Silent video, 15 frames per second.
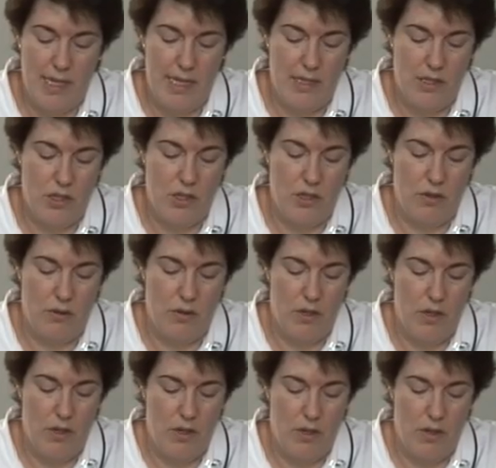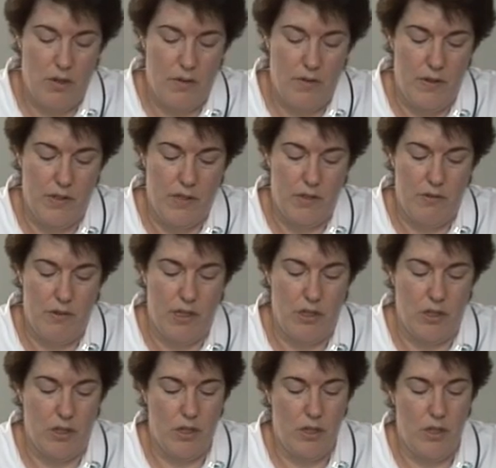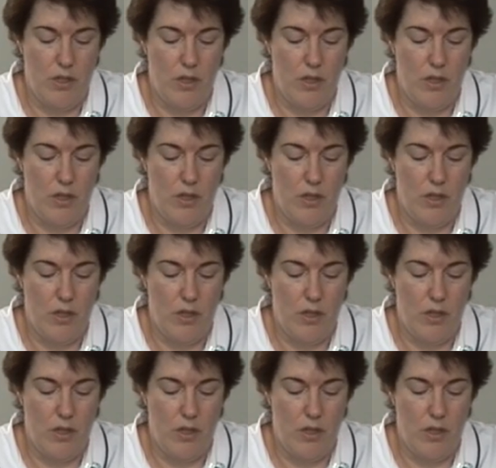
into the syringe.